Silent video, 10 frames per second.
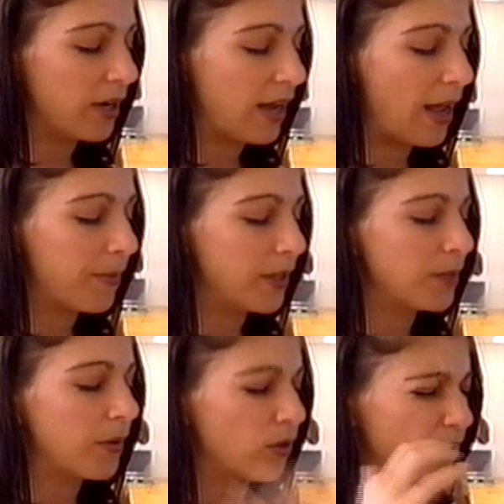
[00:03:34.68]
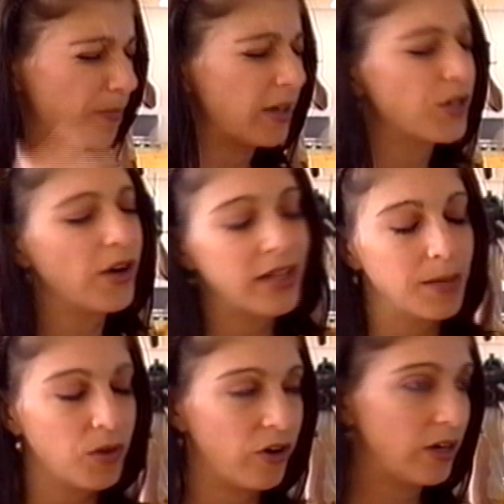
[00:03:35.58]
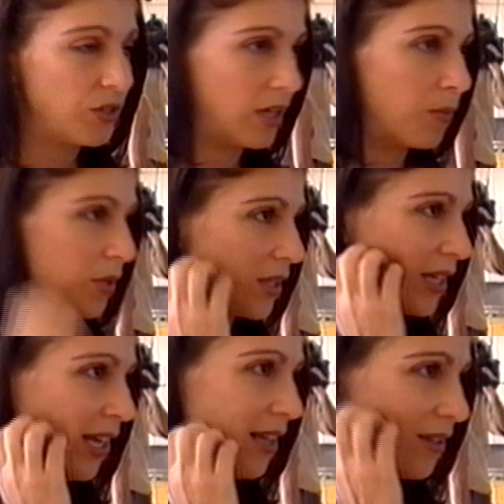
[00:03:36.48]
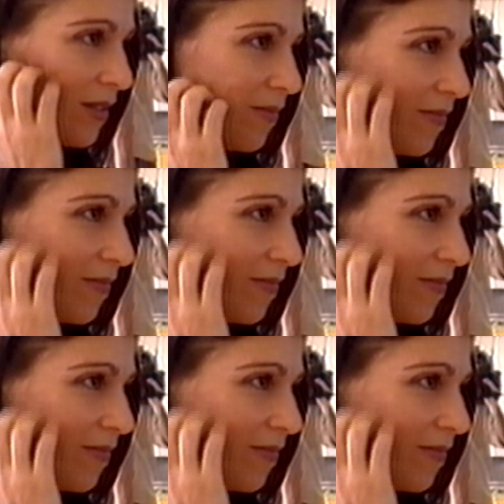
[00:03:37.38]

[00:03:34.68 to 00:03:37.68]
when it happens, but but try and keep your energy up with the dance.